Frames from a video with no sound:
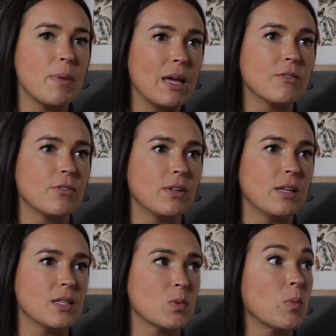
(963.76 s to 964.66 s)
painful
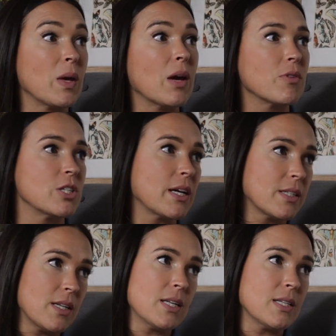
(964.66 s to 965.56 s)
it is when we get
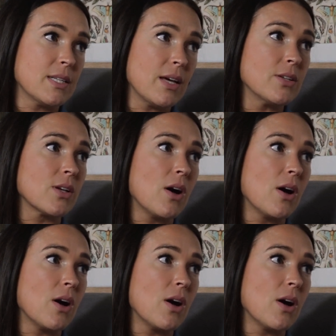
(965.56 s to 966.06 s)
rejected in a sales